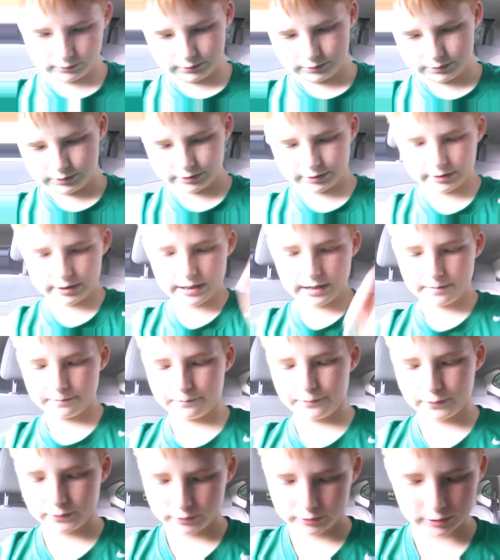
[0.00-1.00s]
the
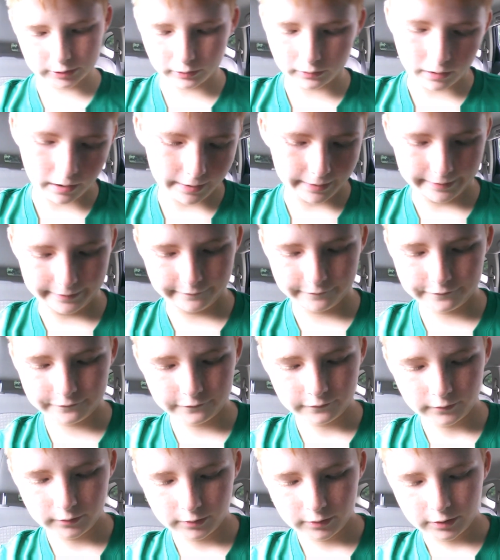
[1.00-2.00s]
step to
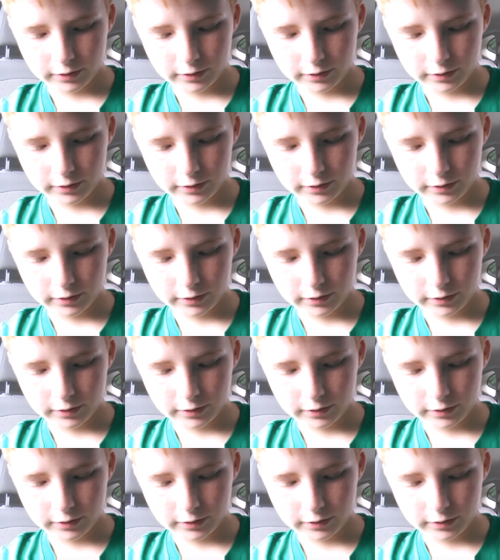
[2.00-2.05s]
life.